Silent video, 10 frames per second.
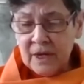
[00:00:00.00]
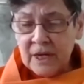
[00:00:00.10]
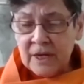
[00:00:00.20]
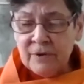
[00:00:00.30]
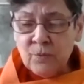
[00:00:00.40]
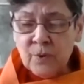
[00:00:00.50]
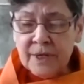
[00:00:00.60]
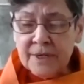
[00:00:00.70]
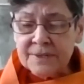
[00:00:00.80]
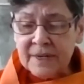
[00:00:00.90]
Even when
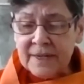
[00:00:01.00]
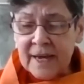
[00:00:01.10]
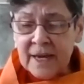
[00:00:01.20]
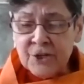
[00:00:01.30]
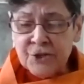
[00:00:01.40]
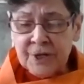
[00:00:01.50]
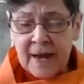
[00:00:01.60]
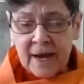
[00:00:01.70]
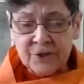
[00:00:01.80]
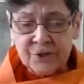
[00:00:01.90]
he is engaged in
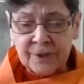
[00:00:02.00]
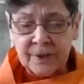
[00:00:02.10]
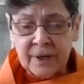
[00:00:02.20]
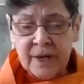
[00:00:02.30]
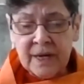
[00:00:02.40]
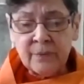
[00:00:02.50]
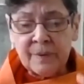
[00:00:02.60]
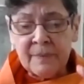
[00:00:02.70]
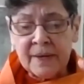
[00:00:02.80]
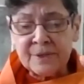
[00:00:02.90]
action, he
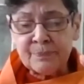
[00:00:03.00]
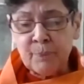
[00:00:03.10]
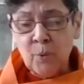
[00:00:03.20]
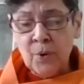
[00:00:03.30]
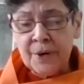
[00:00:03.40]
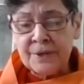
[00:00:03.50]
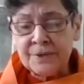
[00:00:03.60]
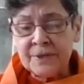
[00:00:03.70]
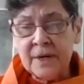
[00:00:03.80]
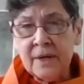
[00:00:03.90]
remains
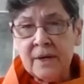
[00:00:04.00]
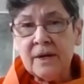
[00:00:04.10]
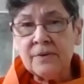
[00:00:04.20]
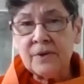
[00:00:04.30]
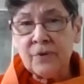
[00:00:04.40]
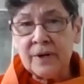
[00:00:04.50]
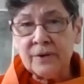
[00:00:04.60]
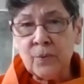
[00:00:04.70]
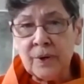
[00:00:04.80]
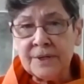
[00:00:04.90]
poised in the
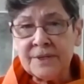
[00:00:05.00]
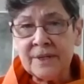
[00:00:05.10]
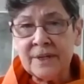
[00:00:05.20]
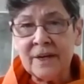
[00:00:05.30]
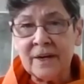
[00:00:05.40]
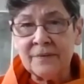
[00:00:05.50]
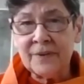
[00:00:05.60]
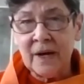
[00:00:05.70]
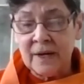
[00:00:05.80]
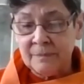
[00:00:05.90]
tranquility of
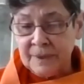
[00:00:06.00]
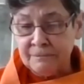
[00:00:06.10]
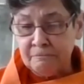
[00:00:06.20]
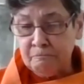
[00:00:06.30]
the Atman.